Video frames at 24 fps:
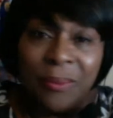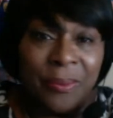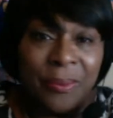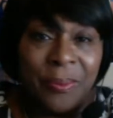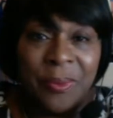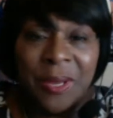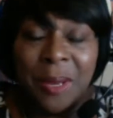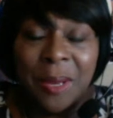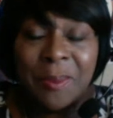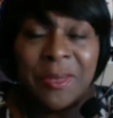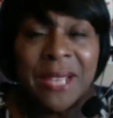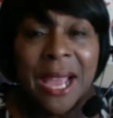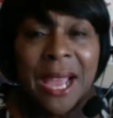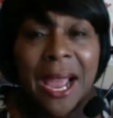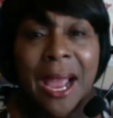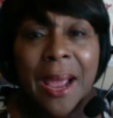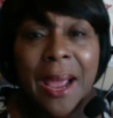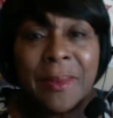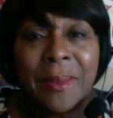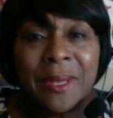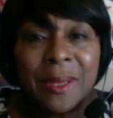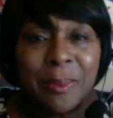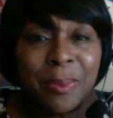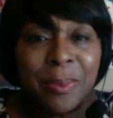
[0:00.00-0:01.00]

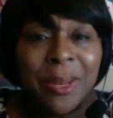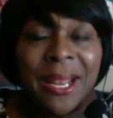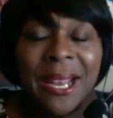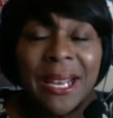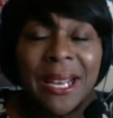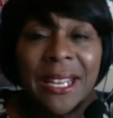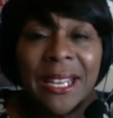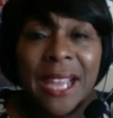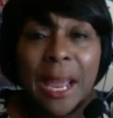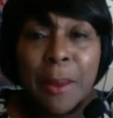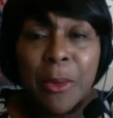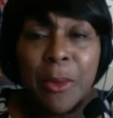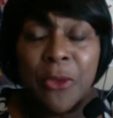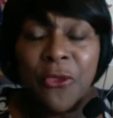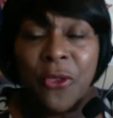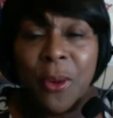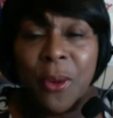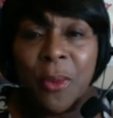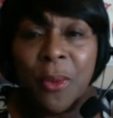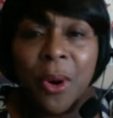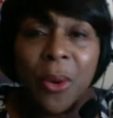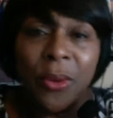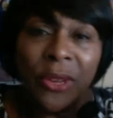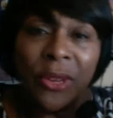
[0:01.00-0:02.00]
sometimes playing the game of
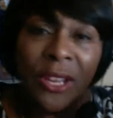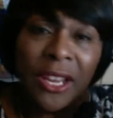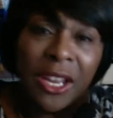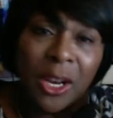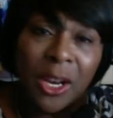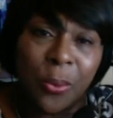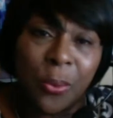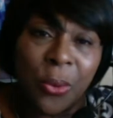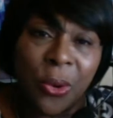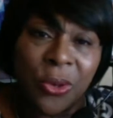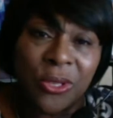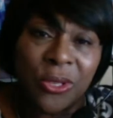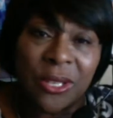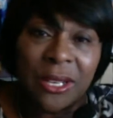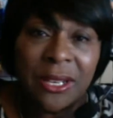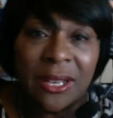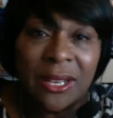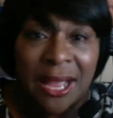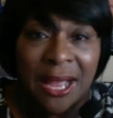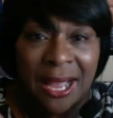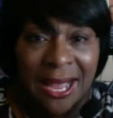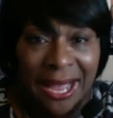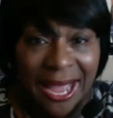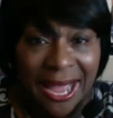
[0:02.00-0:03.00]
football, when you hit a person,
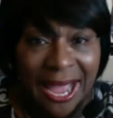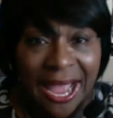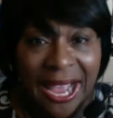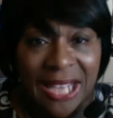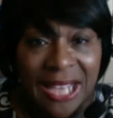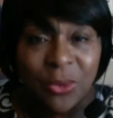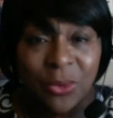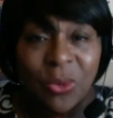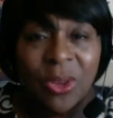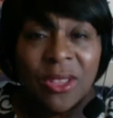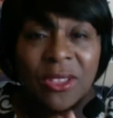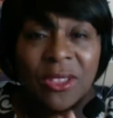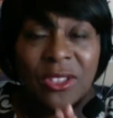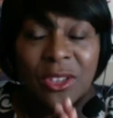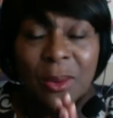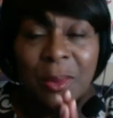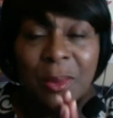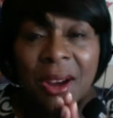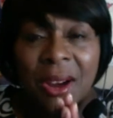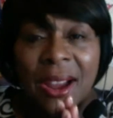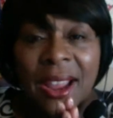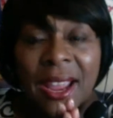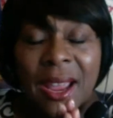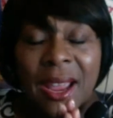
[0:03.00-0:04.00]
as with
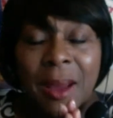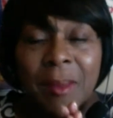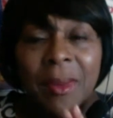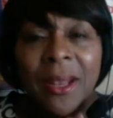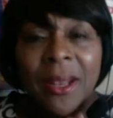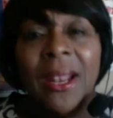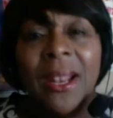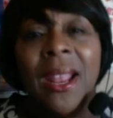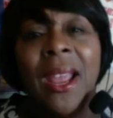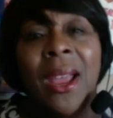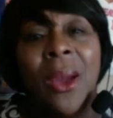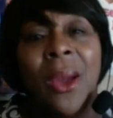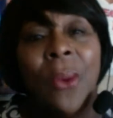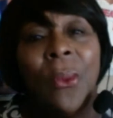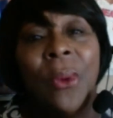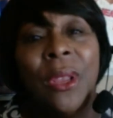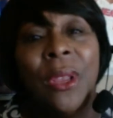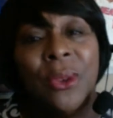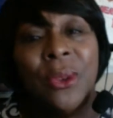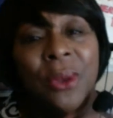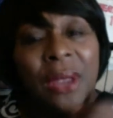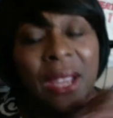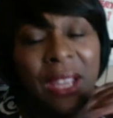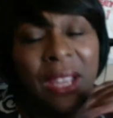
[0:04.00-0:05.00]
Damar Hamlin,
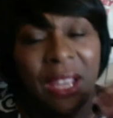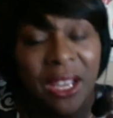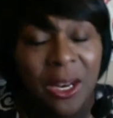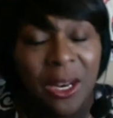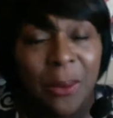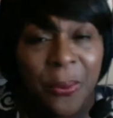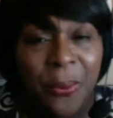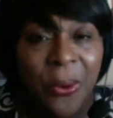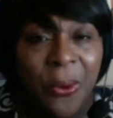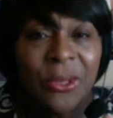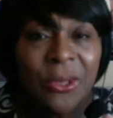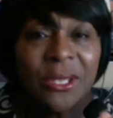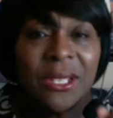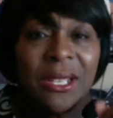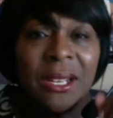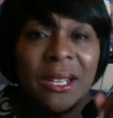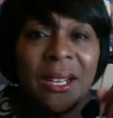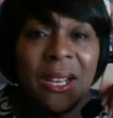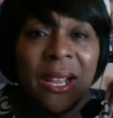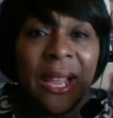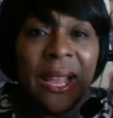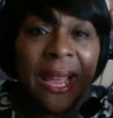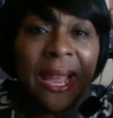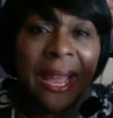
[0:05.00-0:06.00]
when you hit a
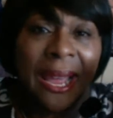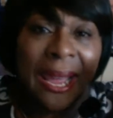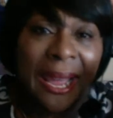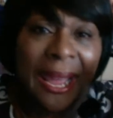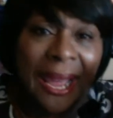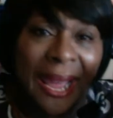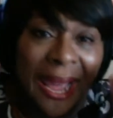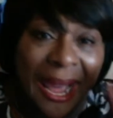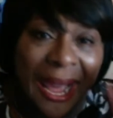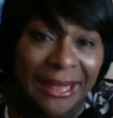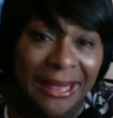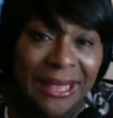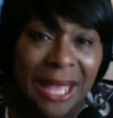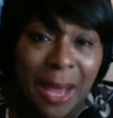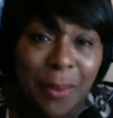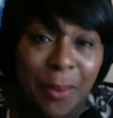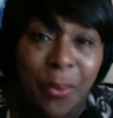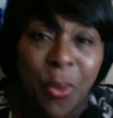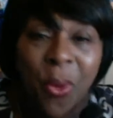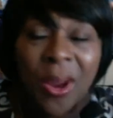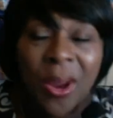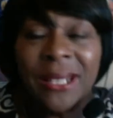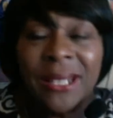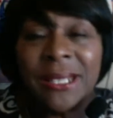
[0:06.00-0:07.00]
person at that
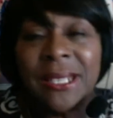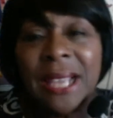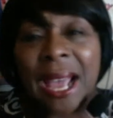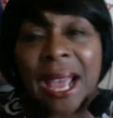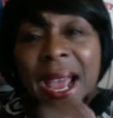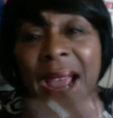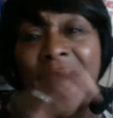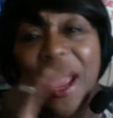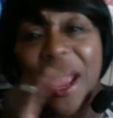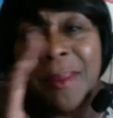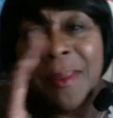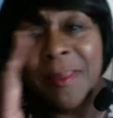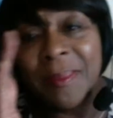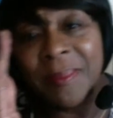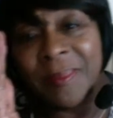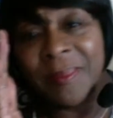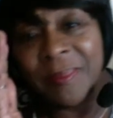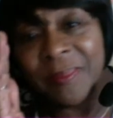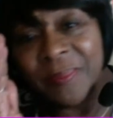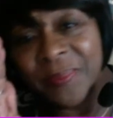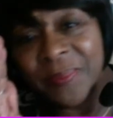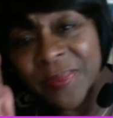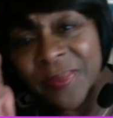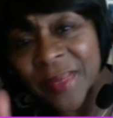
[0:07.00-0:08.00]
point in time,
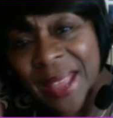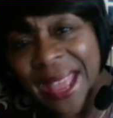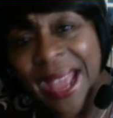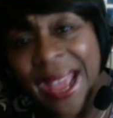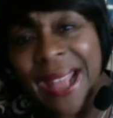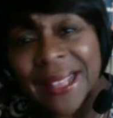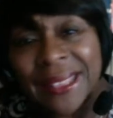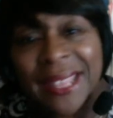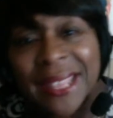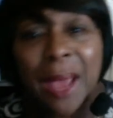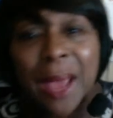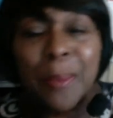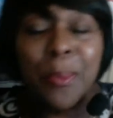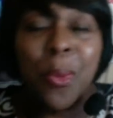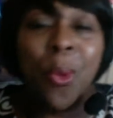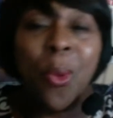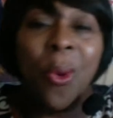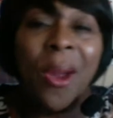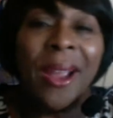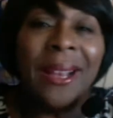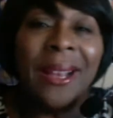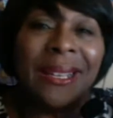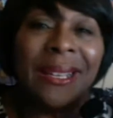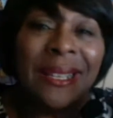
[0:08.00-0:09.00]
at that
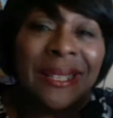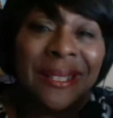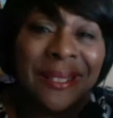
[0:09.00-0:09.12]
point,